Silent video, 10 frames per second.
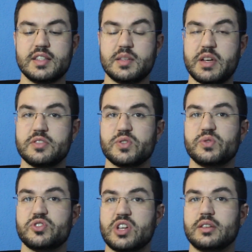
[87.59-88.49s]
depending on
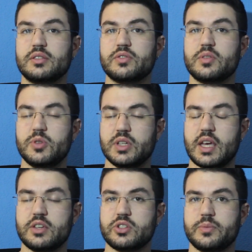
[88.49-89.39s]
the channel of
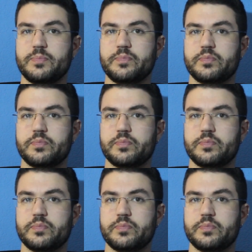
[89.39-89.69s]
communication.